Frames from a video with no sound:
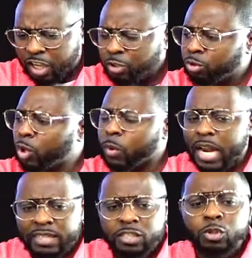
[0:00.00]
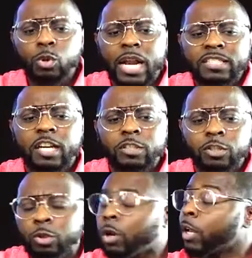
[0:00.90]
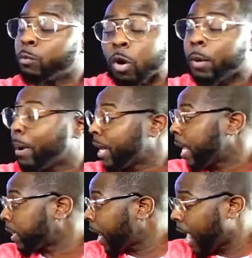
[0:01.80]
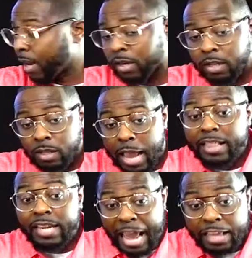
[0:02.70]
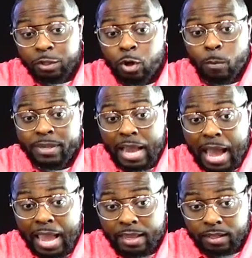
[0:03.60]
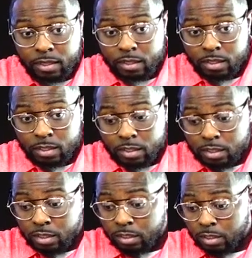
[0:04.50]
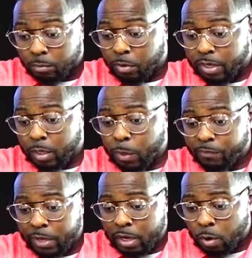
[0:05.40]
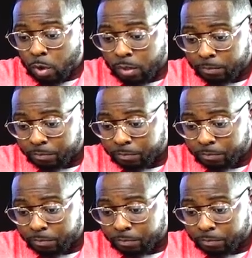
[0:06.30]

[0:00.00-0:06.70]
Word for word: No, you do what I do what I tell you to do. Don't even worry about it after that. After that, you're gonna be alright. Boy, get away from that cord.